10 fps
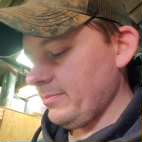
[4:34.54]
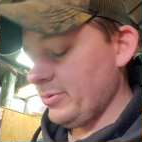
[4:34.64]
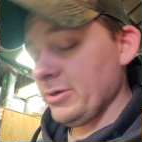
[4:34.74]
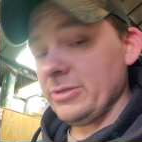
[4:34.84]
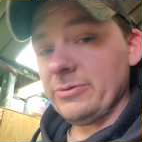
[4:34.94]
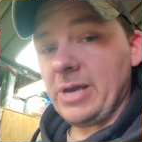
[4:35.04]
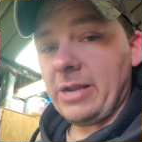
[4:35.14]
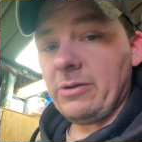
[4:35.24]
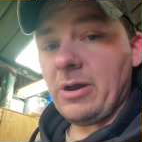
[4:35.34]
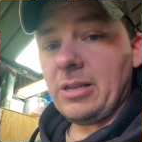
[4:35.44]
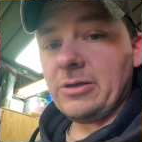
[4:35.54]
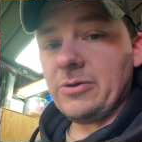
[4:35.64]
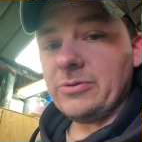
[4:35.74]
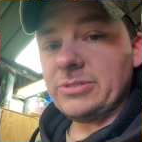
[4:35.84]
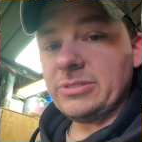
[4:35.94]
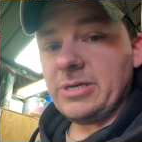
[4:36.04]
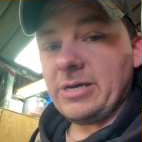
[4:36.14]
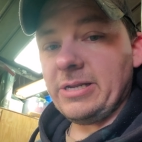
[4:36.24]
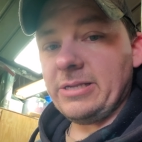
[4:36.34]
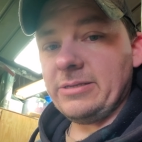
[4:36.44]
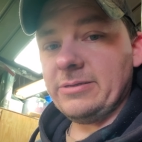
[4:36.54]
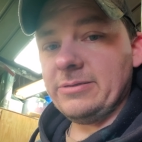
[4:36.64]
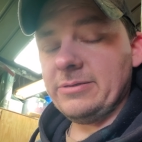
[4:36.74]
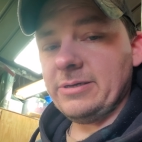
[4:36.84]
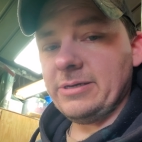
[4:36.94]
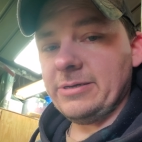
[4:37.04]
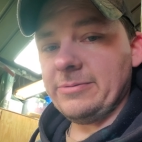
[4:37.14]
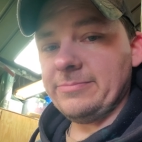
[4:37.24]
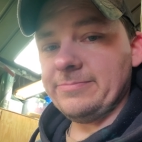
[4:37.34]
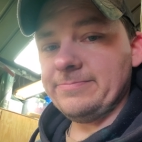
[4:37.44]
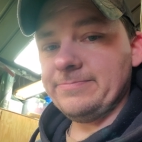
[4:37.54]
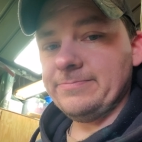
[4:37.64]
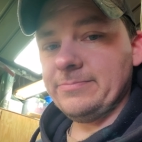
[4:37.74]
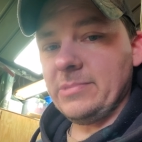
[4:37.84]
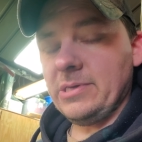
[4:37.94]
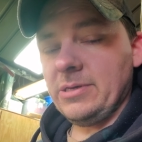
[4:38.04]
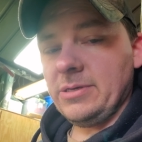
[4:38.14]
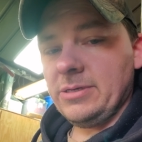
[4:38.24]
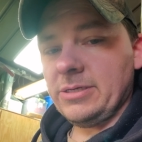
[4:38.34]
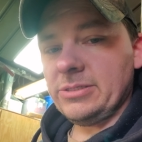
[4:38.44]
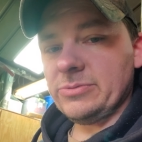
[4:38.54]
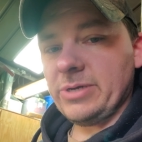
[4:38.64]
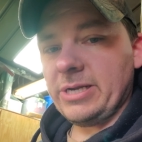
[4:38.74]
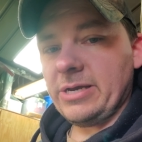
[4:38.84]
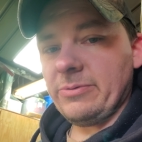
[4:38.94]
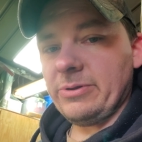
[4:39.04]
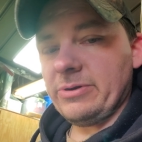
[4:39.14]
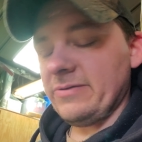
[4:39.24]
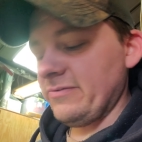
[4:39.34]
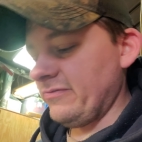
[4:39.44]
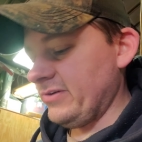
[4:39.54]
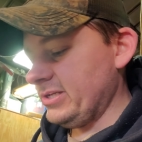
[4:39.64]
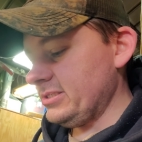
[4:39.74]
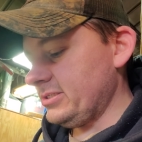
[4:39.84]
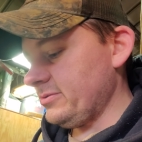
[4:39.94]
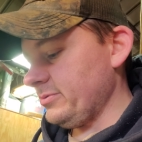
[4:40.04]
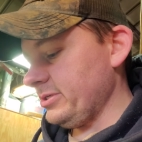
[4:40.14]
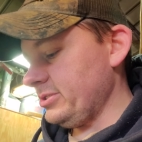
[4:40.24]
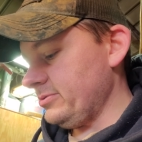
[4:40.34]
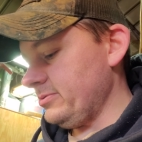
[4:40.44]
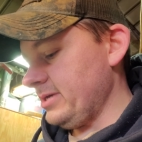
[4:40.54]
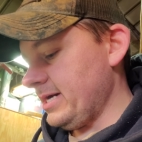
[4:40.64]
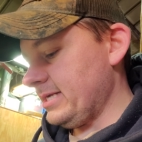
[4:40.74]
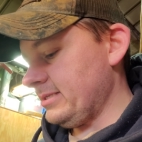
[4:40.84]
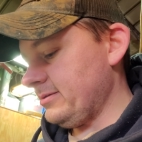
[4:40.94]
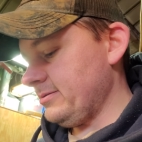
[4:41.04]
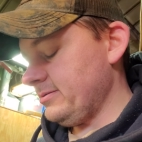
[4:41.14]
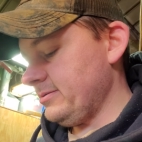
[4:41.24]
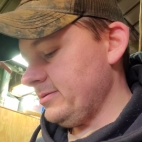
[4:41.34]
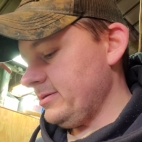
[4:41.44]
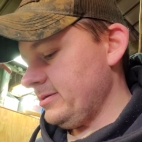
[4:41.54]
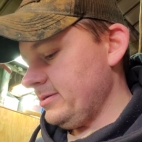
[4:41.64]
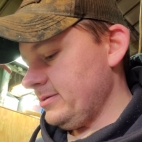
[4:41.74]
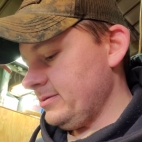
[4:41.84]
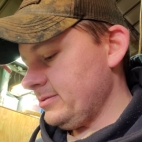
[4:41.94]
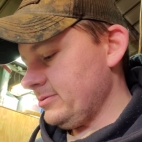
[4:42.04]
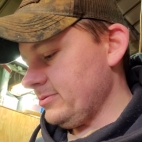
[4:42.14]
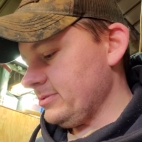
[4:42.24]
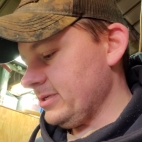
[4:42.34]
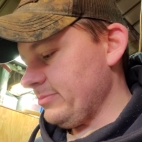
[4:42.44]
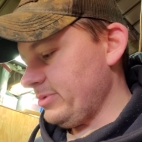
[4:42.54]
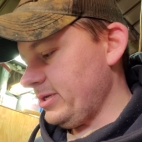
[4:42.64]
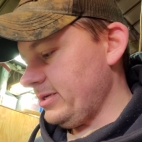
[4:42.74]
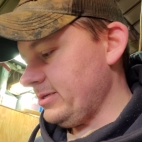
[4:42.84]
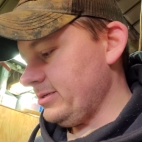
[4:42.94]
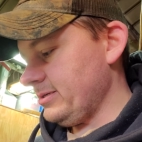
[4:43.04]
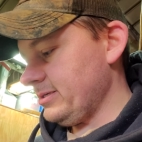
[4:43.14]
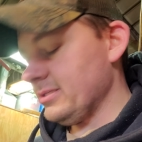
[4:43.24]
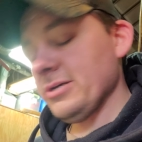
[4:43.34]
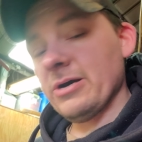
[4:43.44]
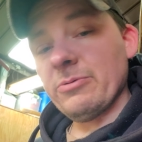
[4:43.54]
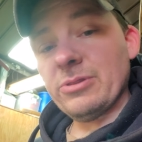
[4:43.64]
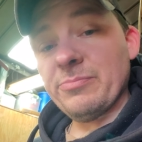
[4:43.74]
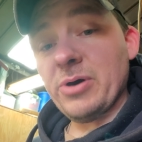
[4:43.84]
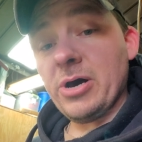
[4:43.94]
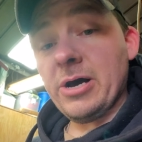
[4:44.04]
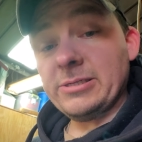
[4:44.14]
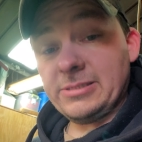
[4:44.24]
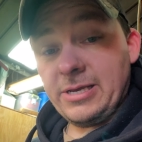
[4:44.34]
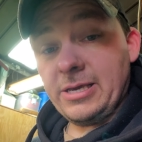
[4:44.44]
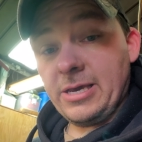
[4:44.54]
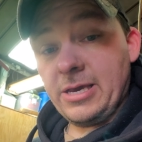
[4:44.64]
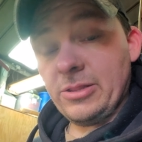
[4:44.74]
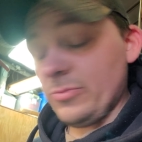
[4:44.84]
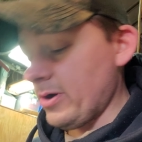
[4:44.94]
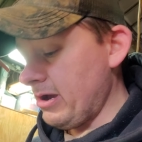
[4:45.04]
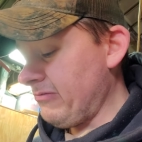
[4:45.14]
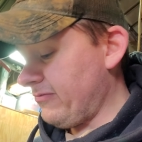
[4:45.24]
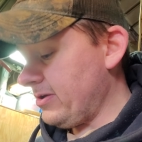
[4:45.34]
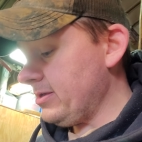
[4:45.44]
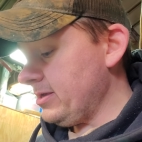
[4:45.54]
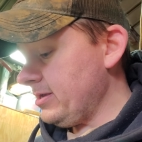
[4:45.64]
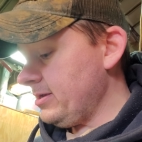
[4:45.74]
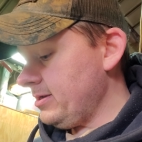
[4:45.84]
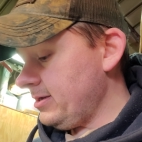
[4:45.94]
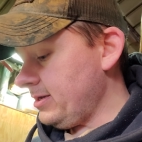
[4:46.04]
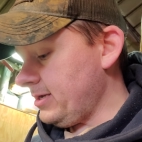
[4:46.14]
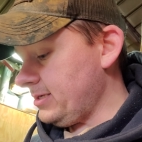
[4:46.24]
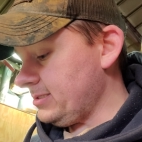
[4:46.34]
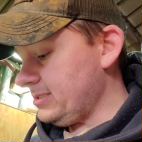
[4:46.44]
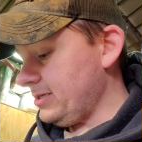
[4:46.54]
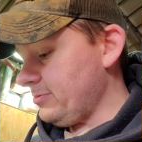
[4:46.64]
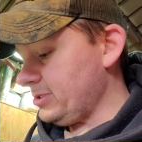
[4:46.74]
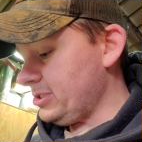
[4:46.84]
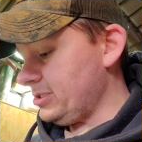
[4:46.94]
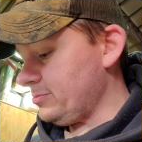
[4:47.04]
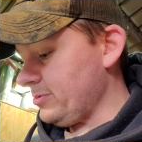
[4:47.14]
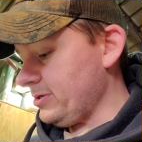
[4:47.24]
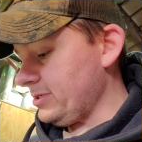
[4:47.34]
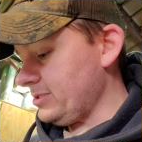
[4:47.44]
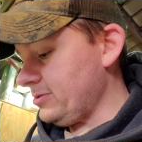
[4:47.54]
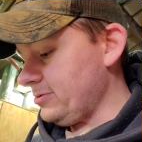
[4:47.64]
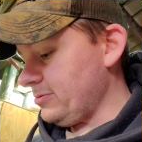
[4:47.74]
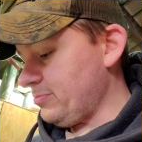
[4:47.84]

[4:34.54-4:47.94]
put all new hydraulic hoses on it, and just right now we don't have the funds to really do that. So it's going to be talk with the boss, aka the wife, and see what she's willing to